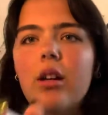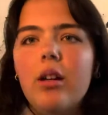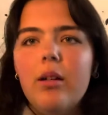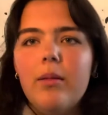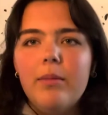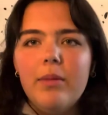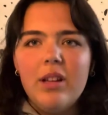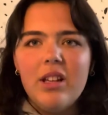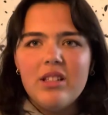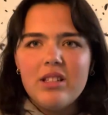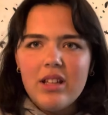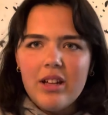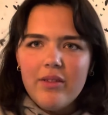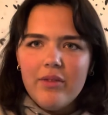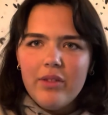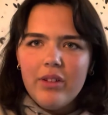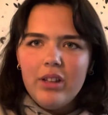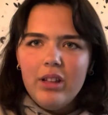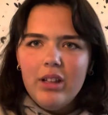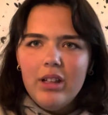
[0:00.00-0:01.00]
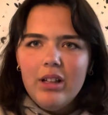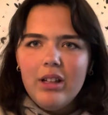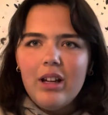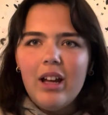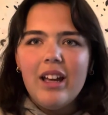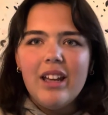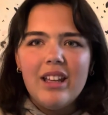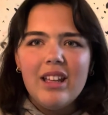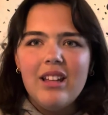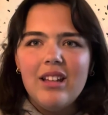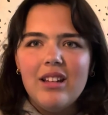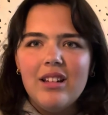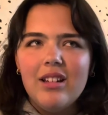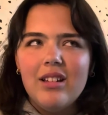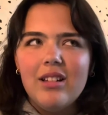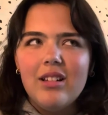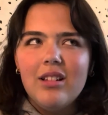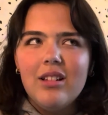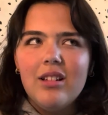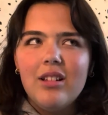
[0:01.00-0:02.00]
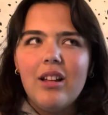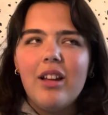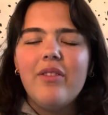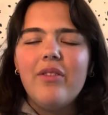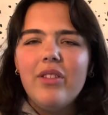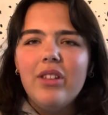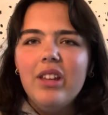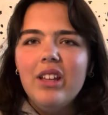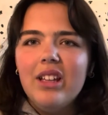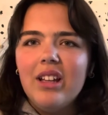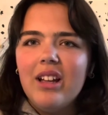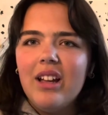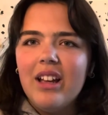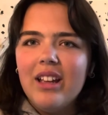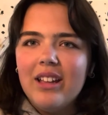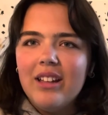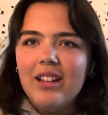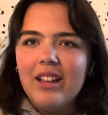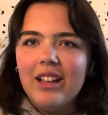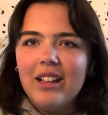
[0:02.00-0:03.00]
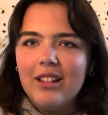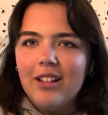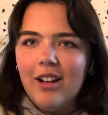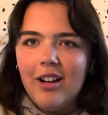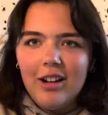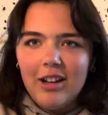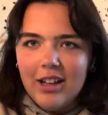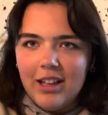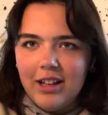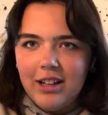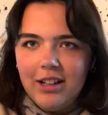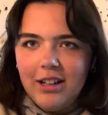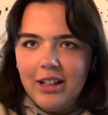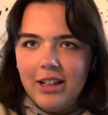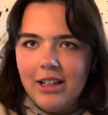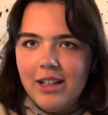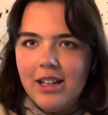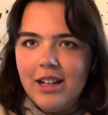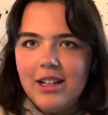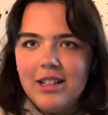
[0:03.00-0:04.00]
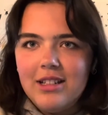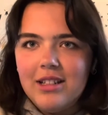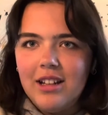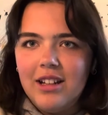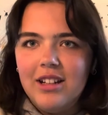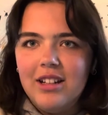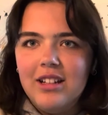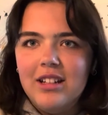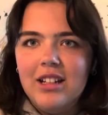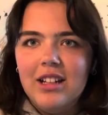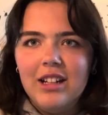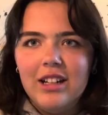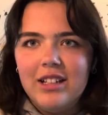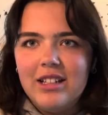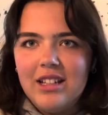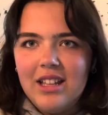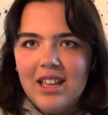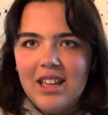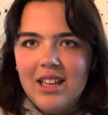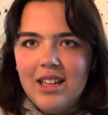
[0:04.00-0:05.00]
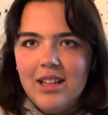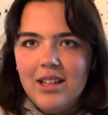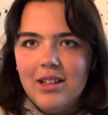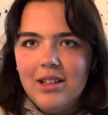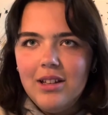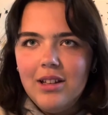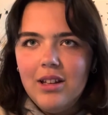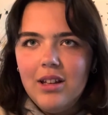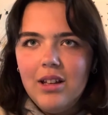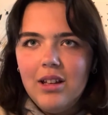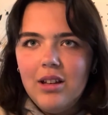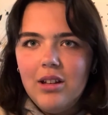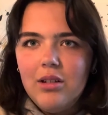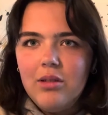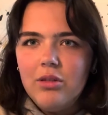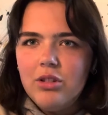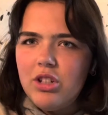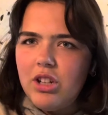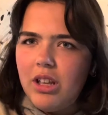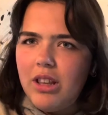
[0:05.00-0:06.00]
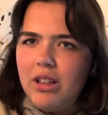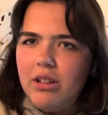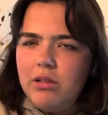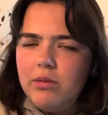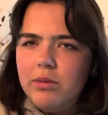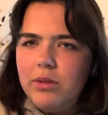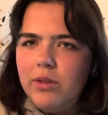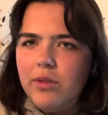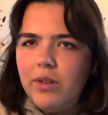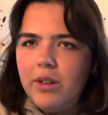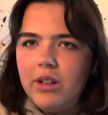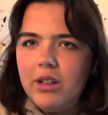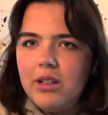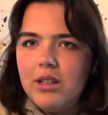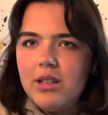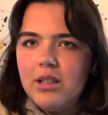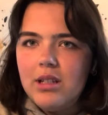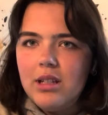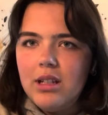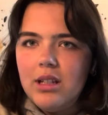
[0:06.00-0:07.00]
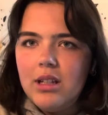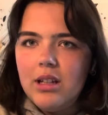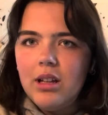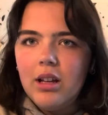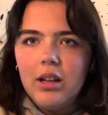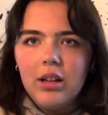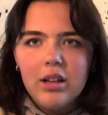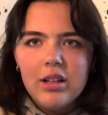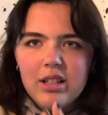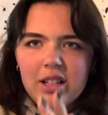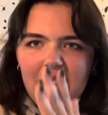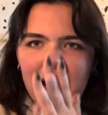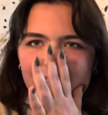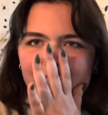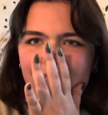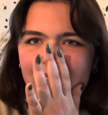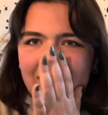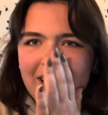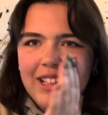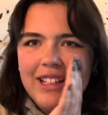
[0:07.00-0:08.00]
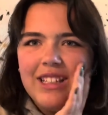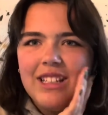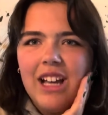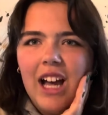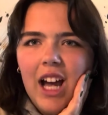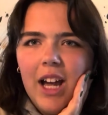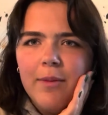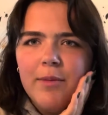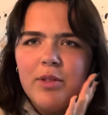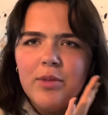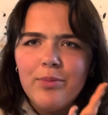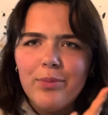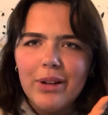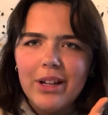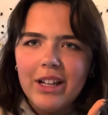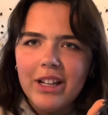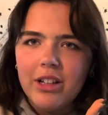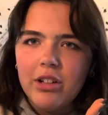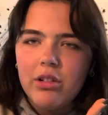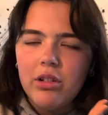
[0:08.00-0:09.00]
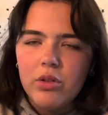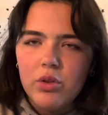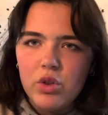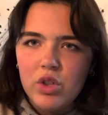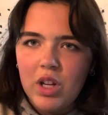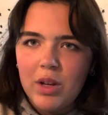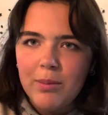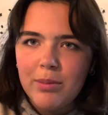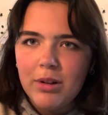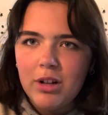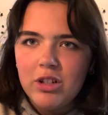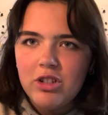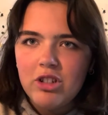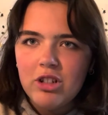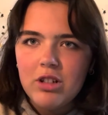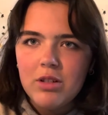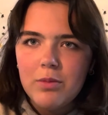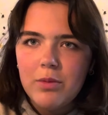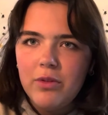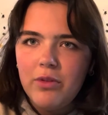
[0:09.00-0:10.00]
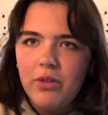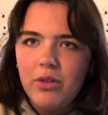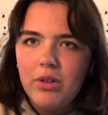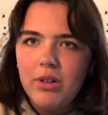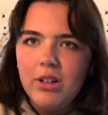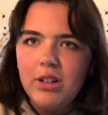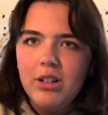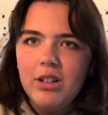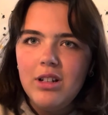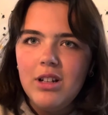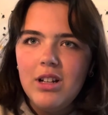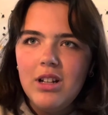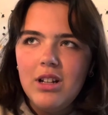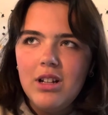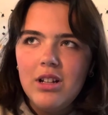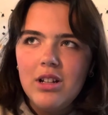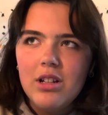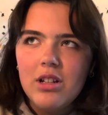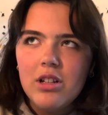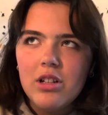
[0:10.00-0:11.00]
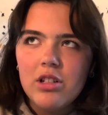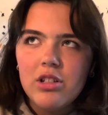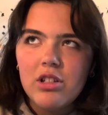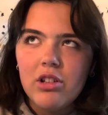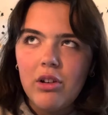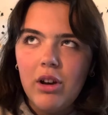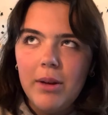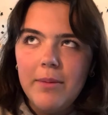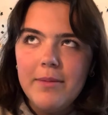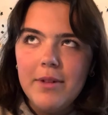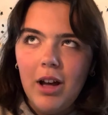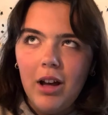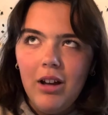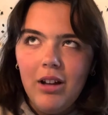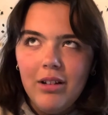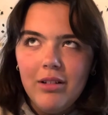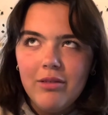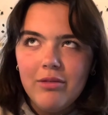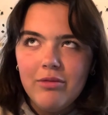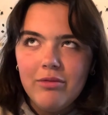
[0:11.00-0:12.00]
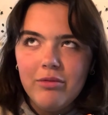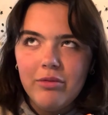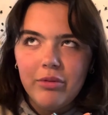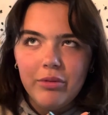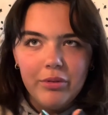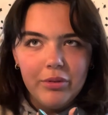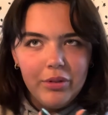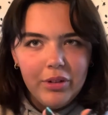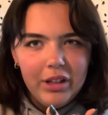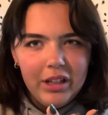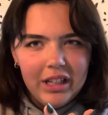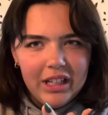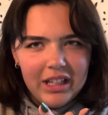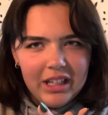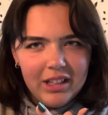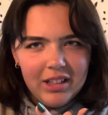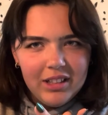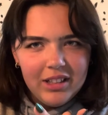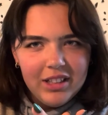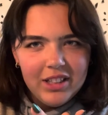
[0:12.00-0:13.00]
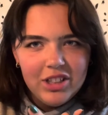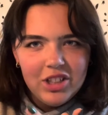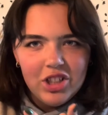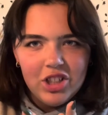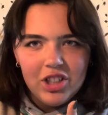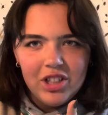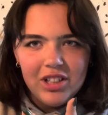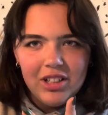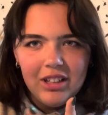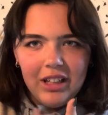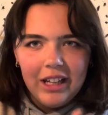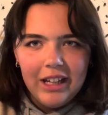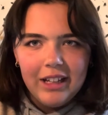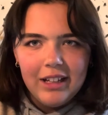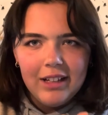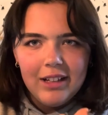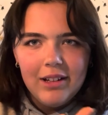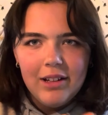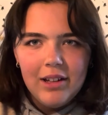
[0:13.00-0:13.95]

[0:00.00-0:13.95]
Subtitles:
because I feel like I can like lock in, like get it done in a day, which I think will be fun to see because I haven't like timed my crochet projects before, so I'm not really sure like